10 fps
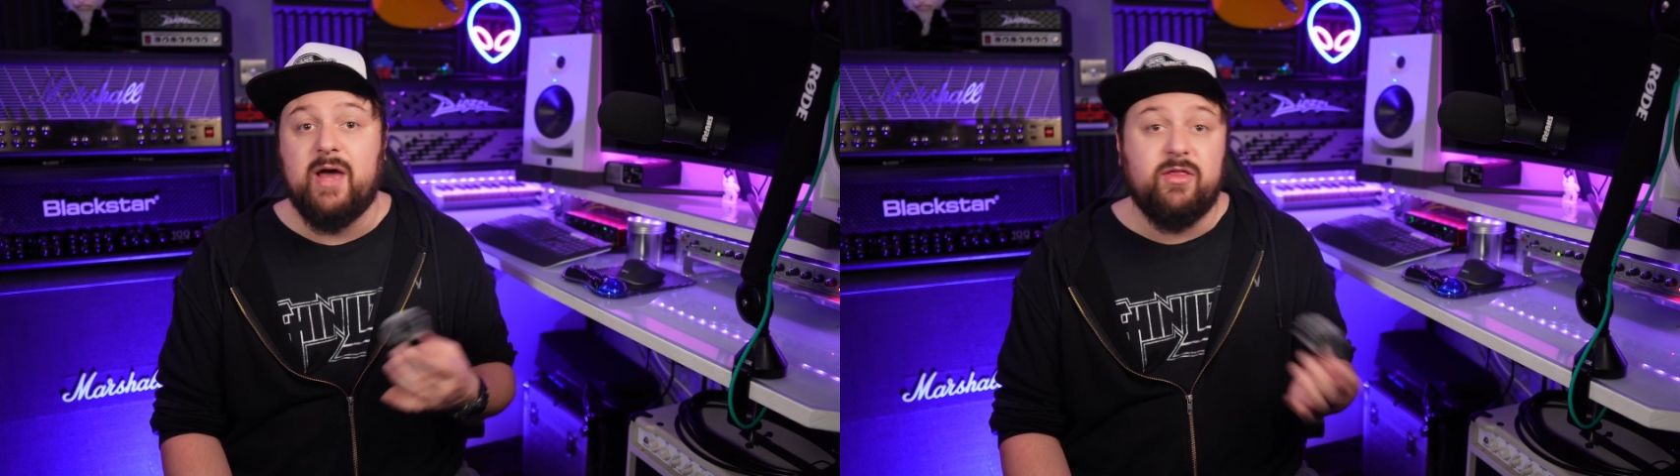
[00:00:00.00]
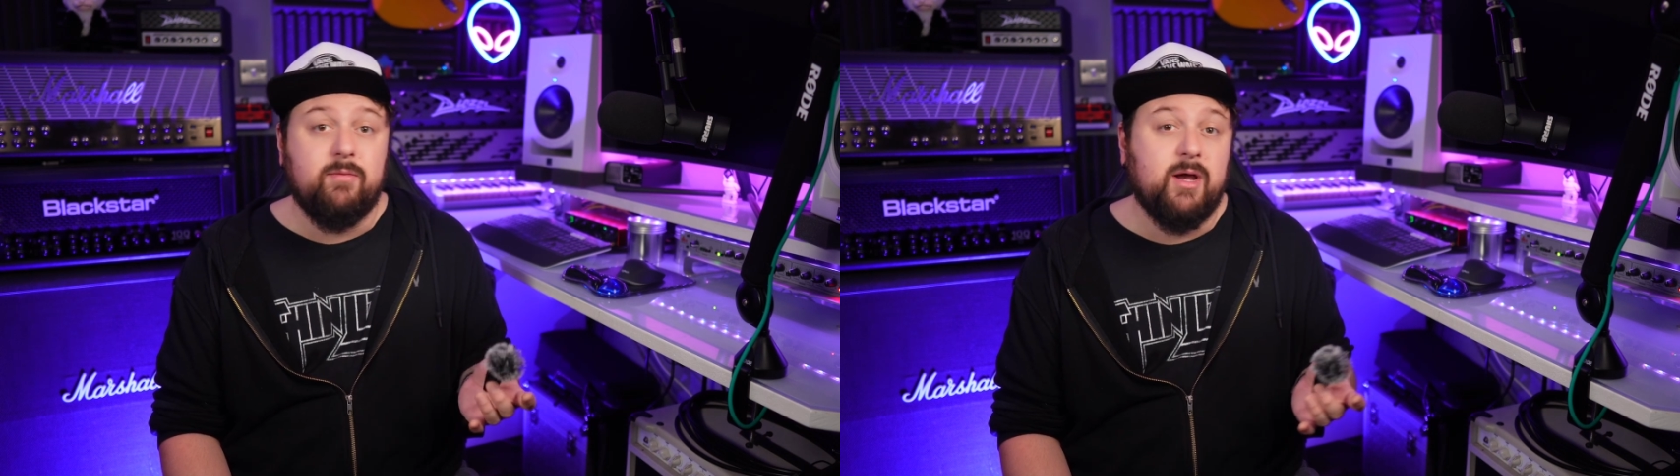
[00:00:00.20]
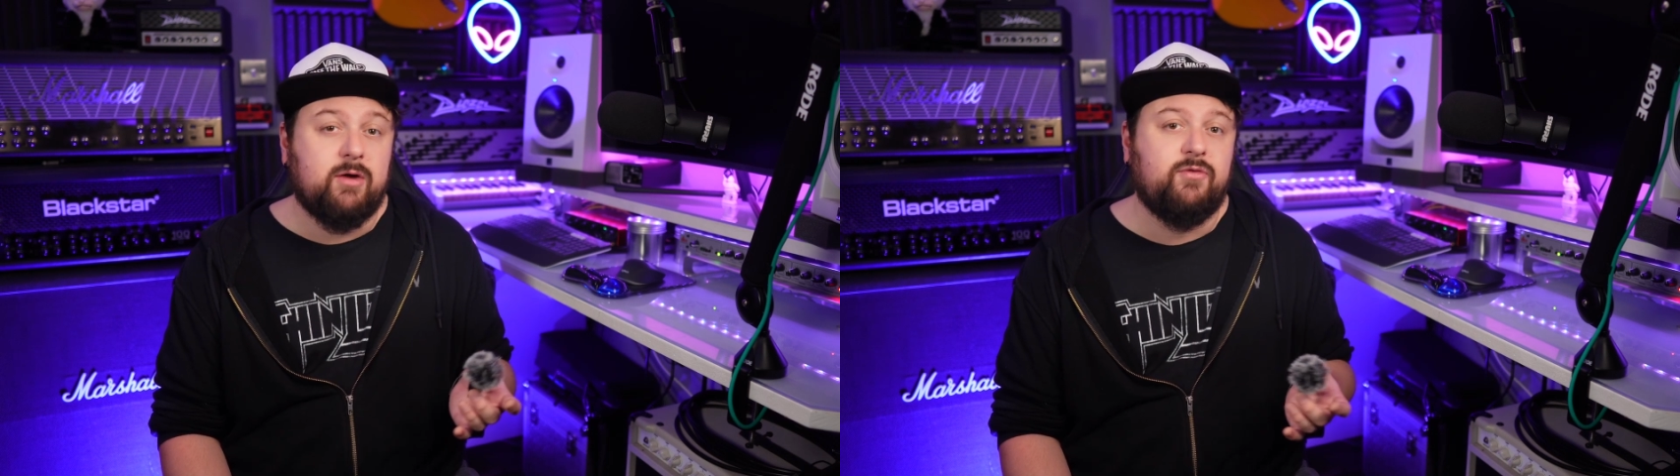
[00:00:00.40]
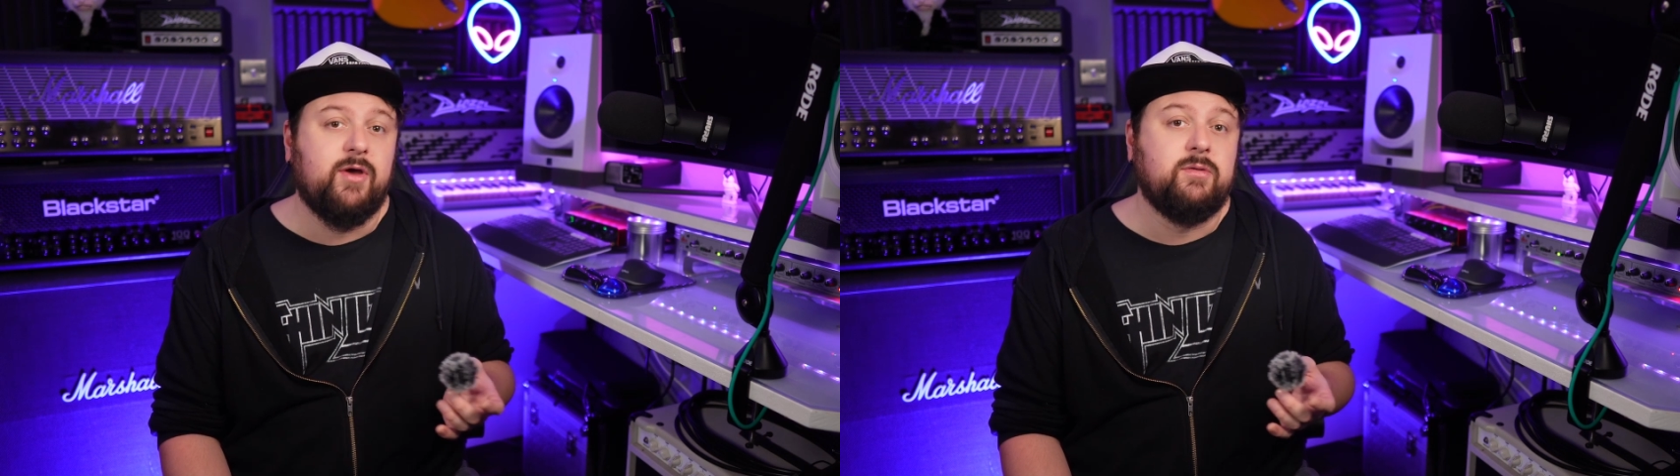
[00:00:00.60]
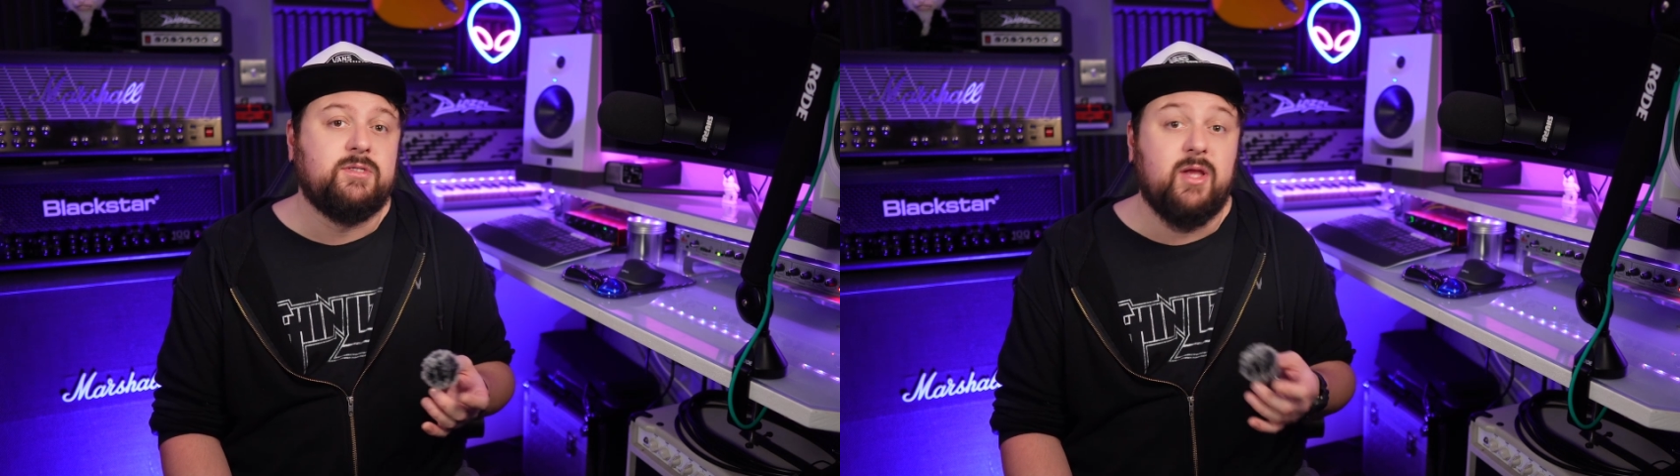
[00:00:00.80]
other
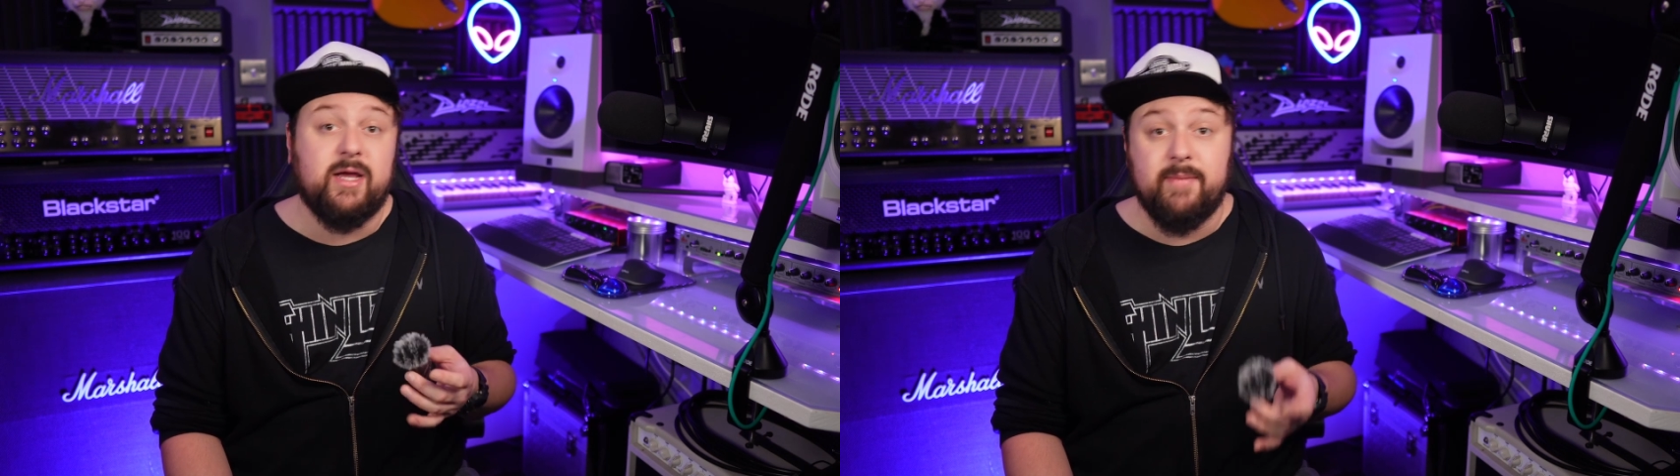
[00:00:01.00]
microphones like I